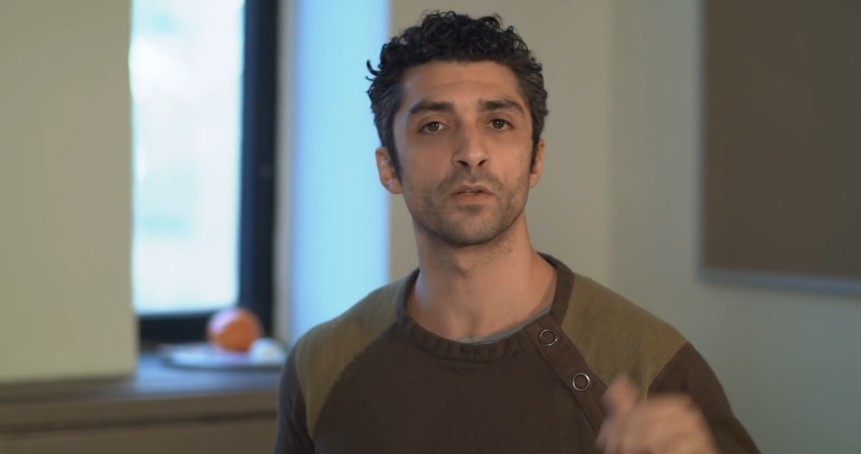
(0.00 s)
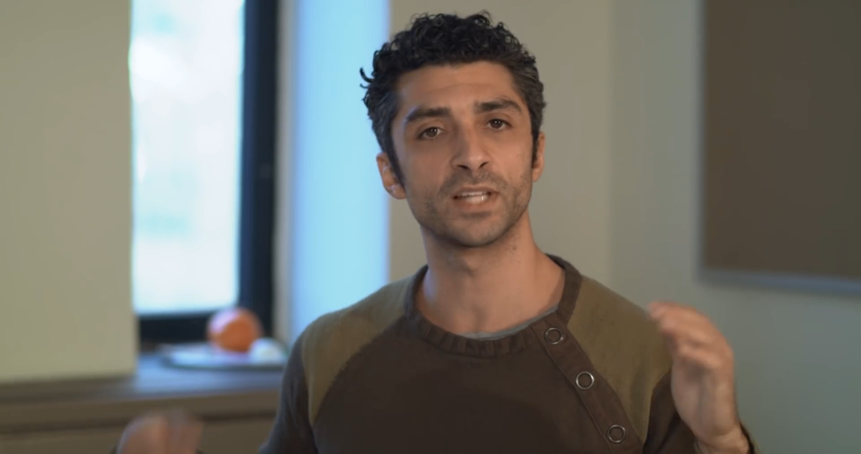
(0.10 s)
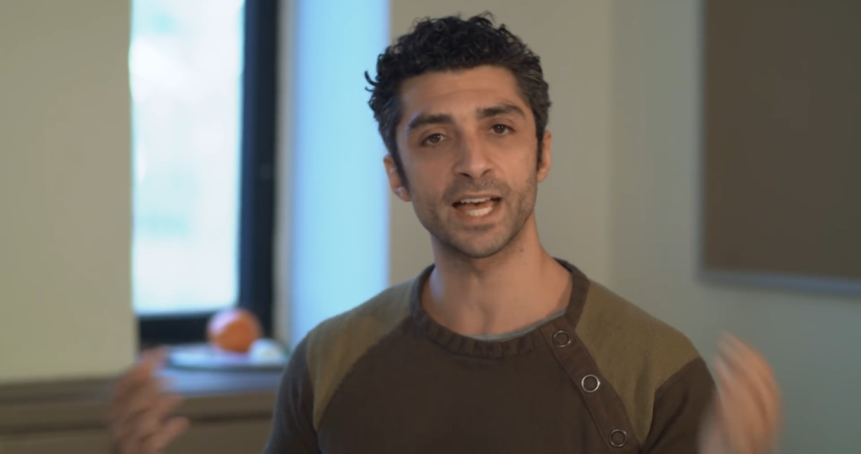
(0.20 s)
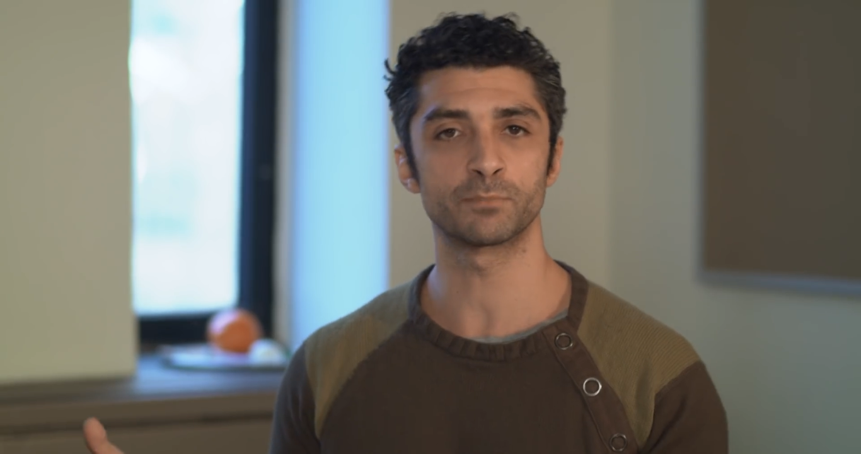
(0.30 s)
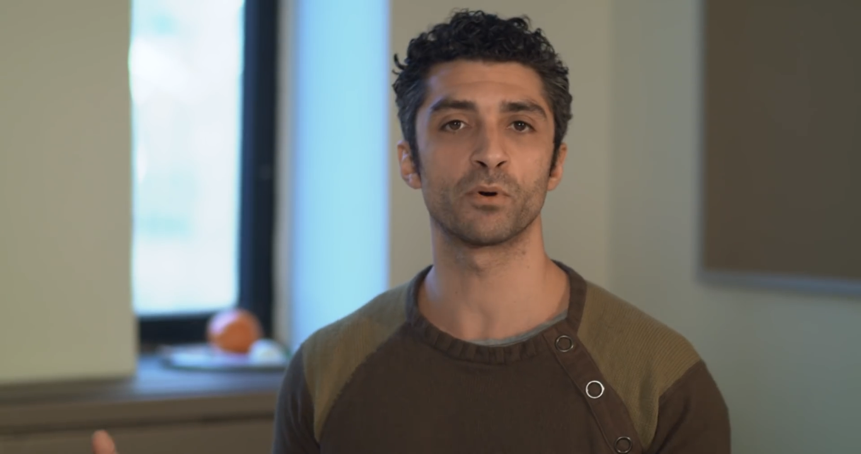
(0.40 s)
So the
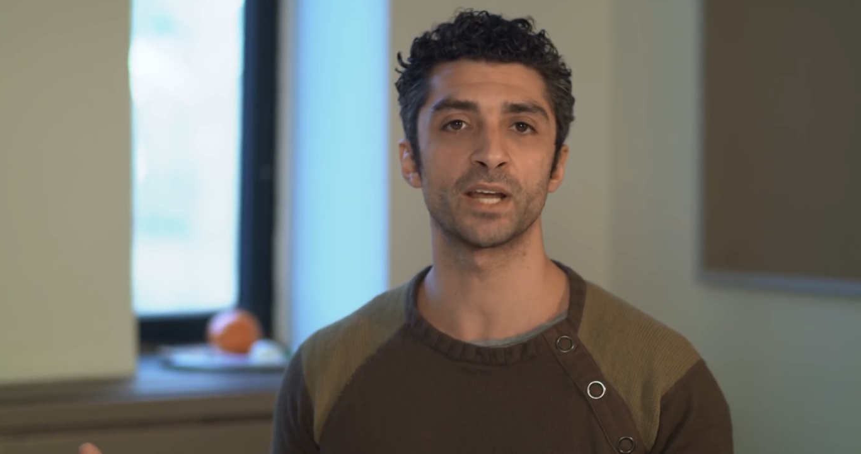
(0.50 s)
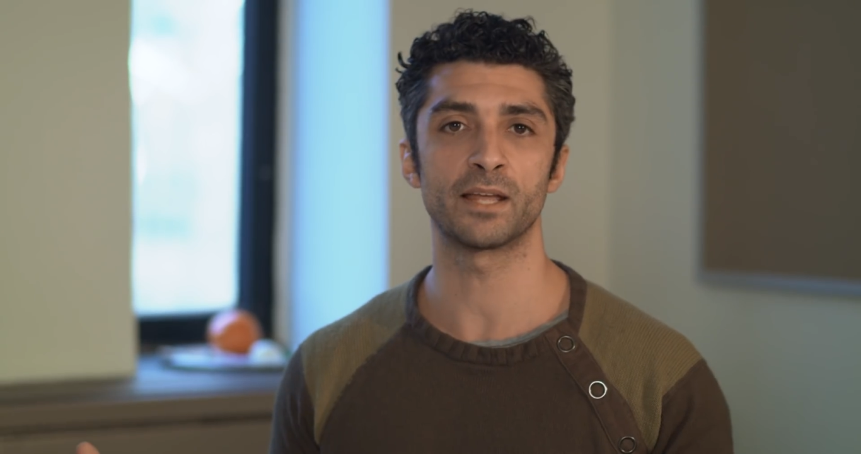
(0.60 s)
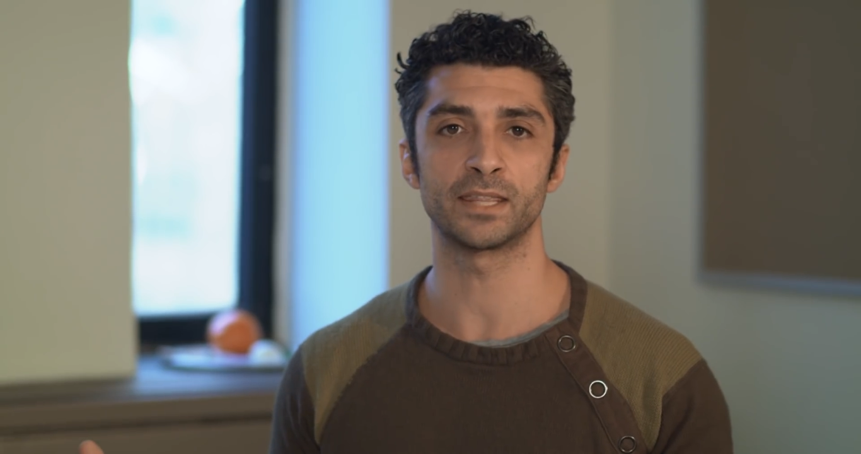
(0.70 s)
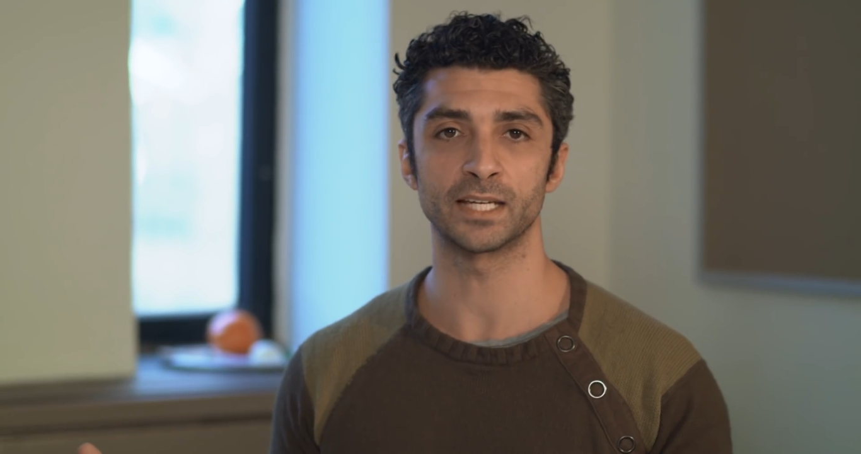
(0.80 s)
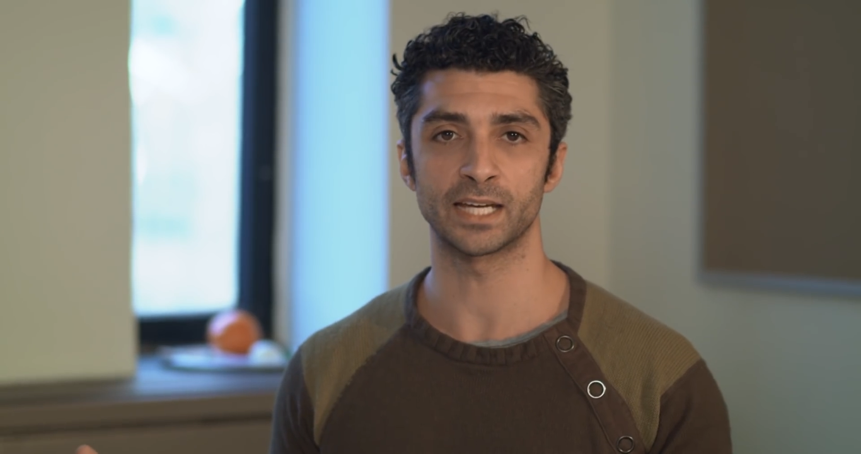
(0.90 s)
last point
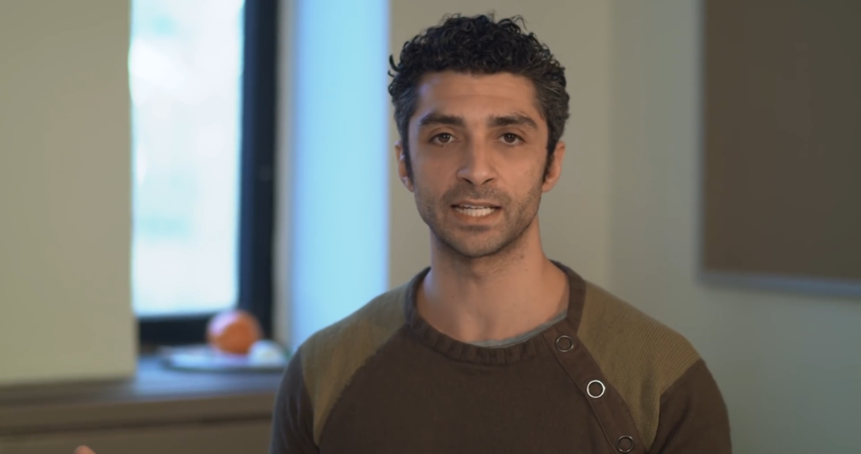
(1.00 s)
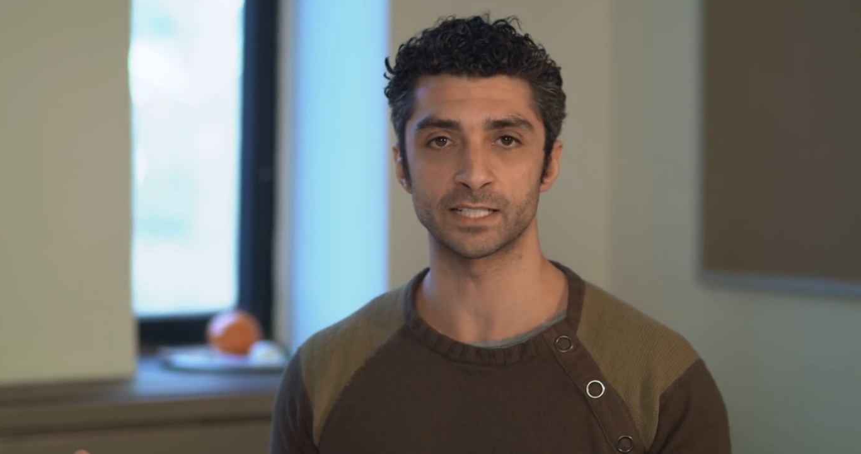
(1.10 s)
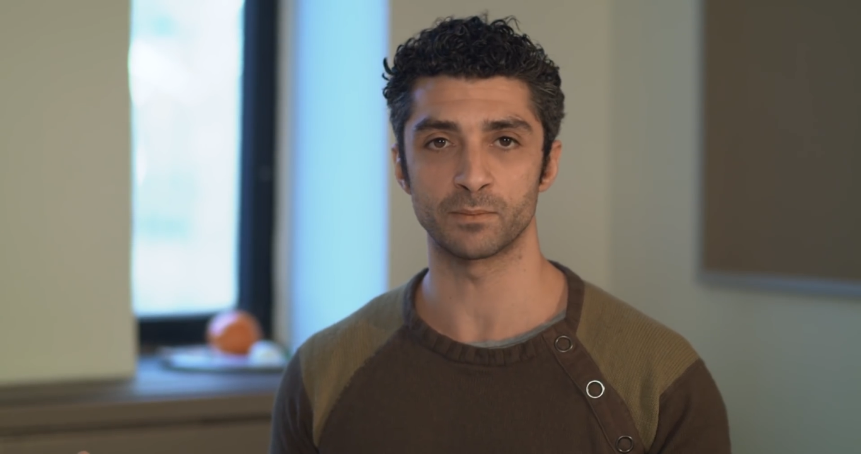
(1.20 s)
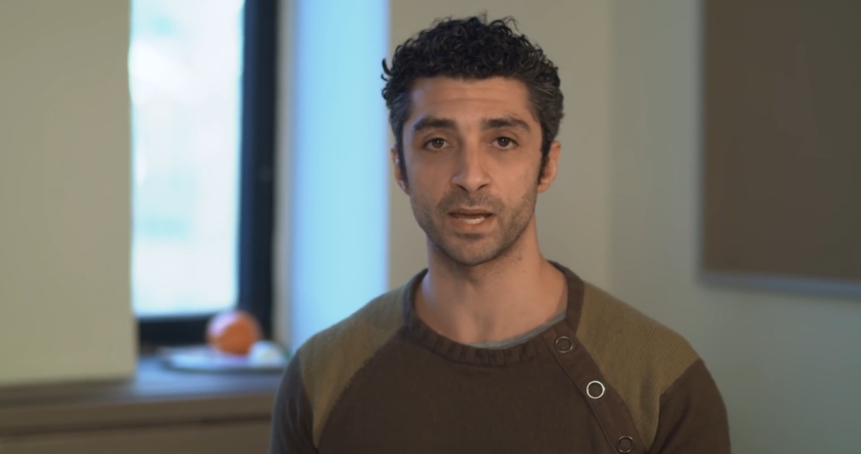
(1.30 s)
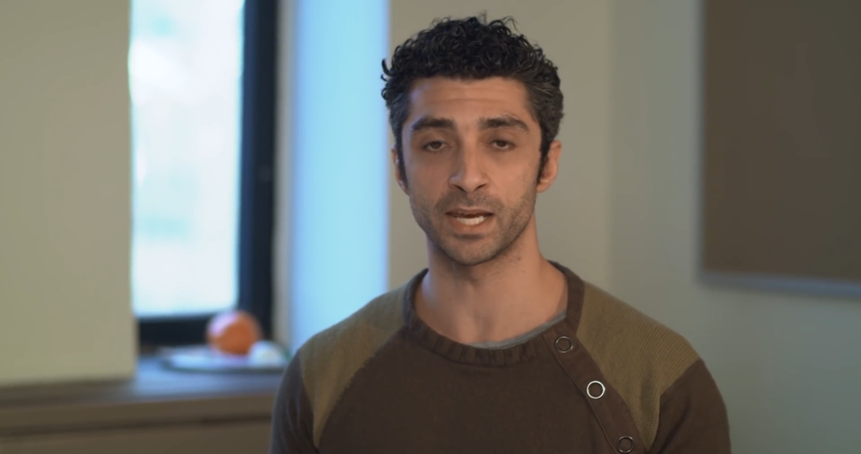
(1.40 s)
I think I'd
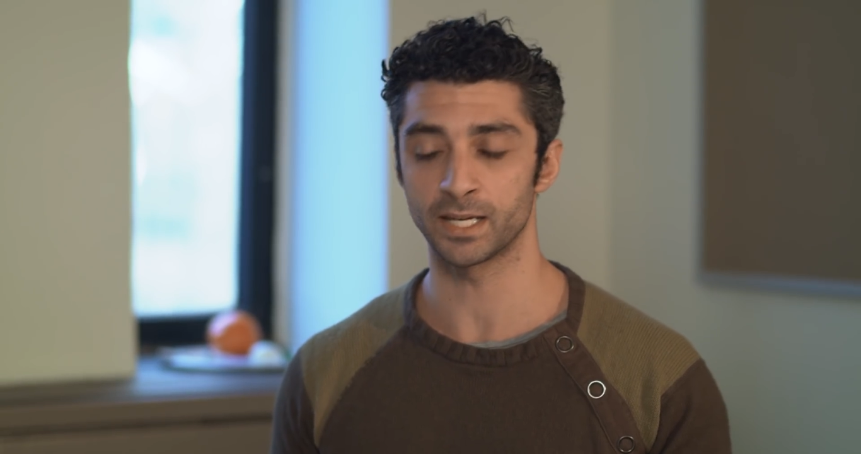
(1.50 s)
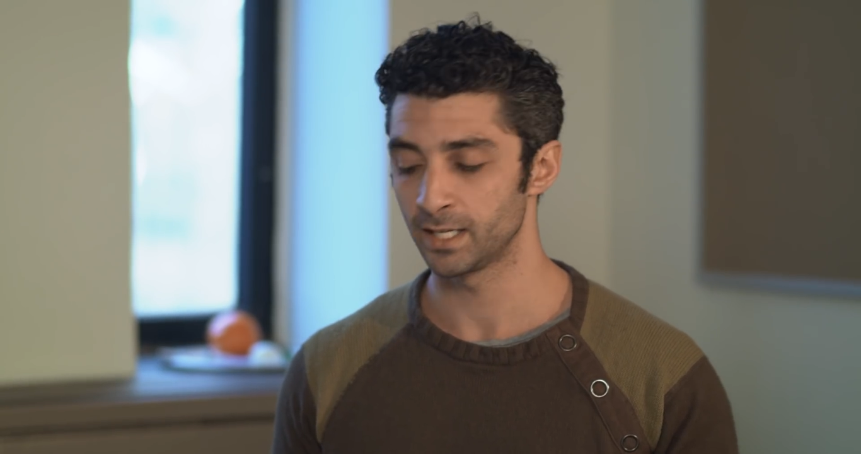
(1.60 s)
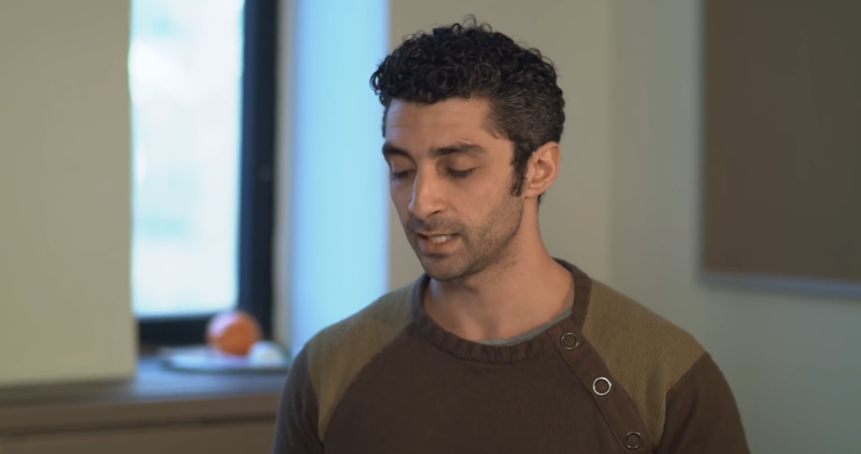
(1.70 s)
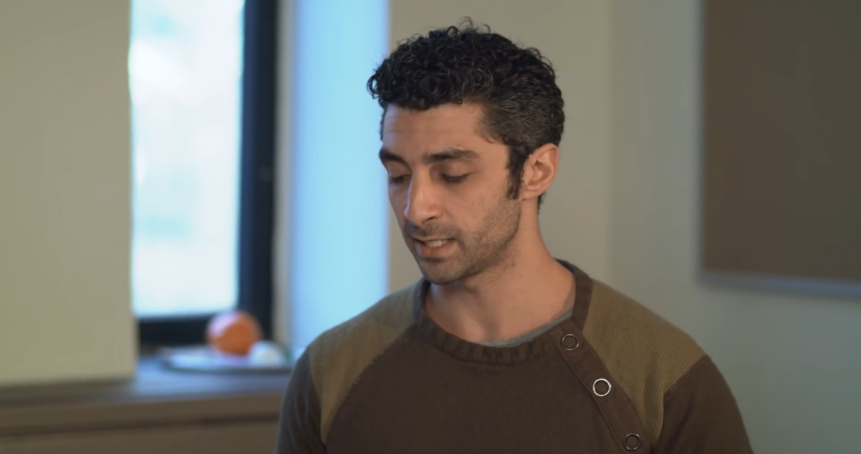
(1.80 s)
like to make